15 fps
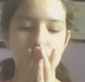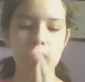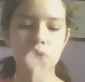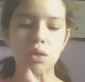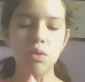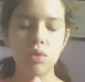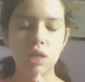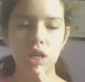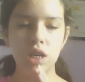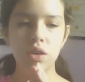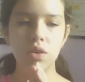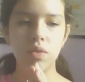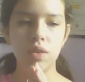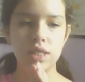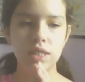so
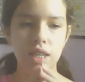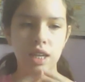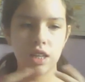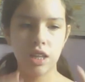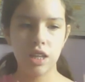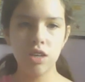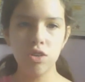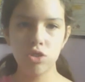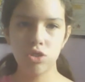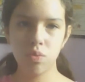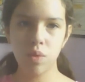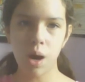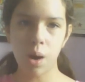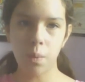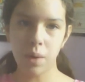cute. He's a little
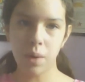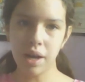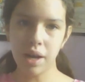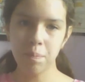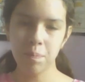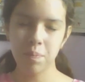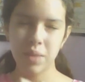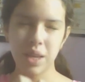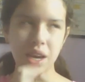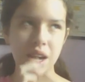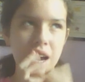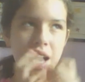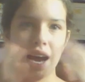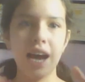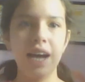chihuahua,
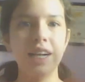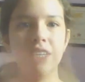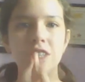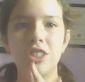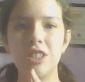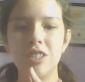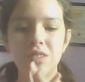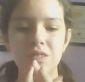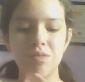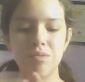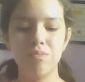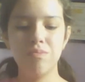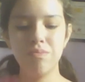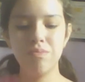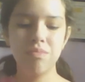and he's just,
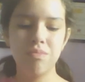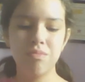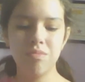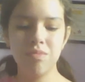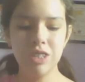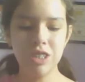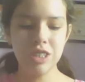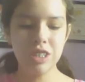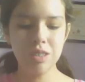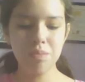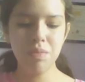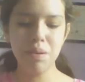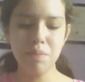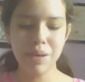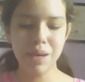he's just
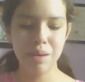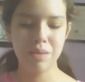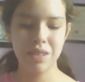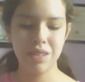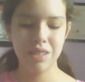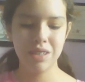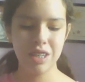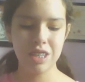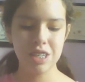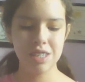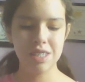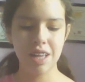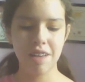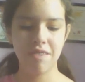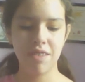my baby. I
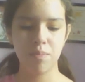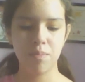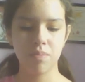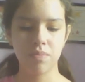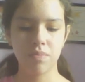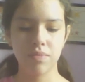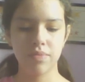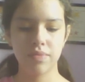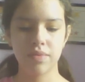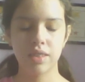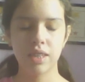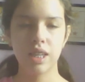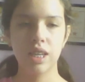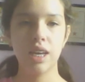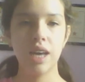just love him.
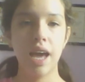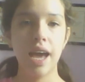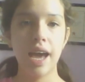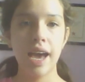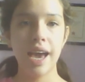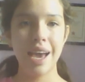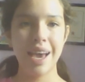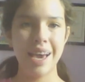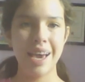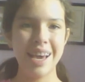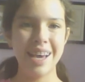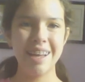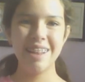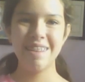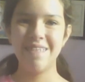
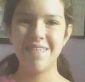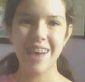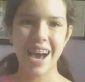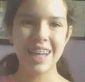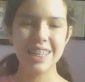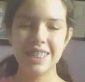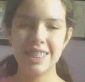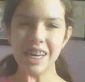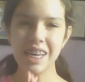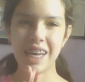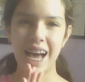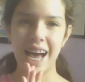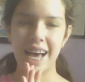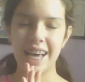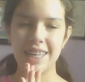And that's it,
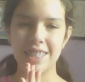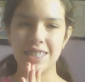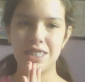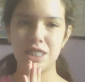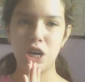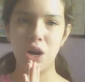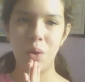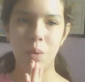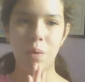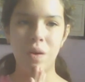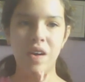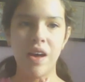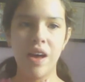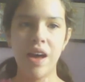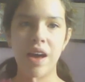guys. So
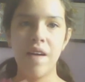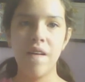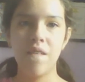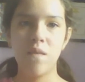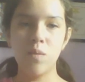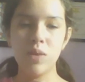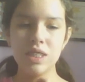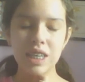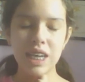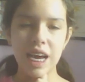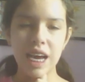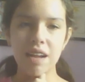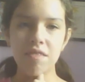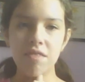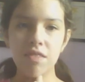once
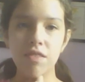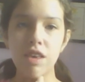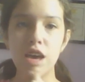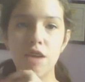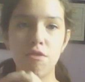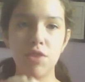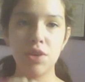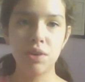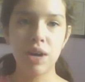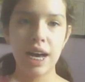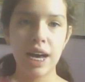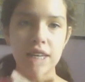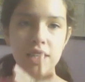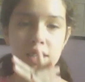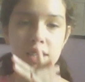again, if you
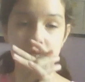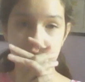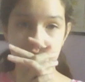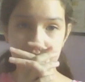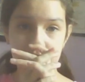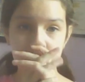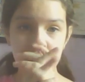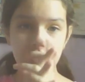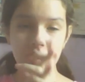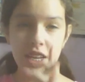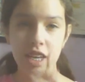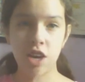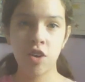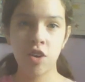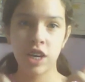guys like this
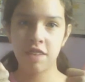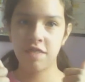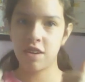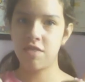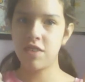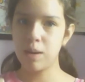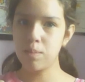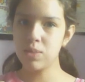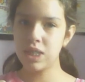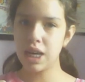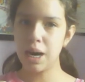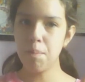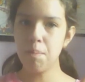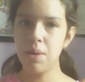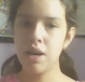video, give it a thumbs
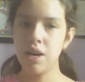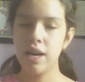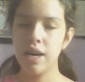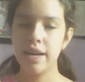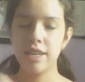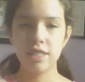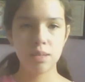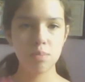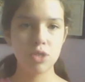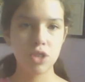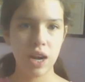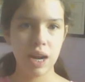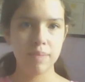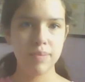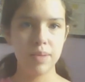up,
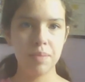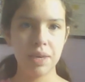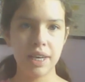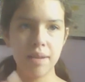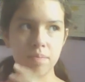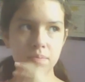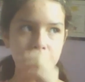subscribe to me,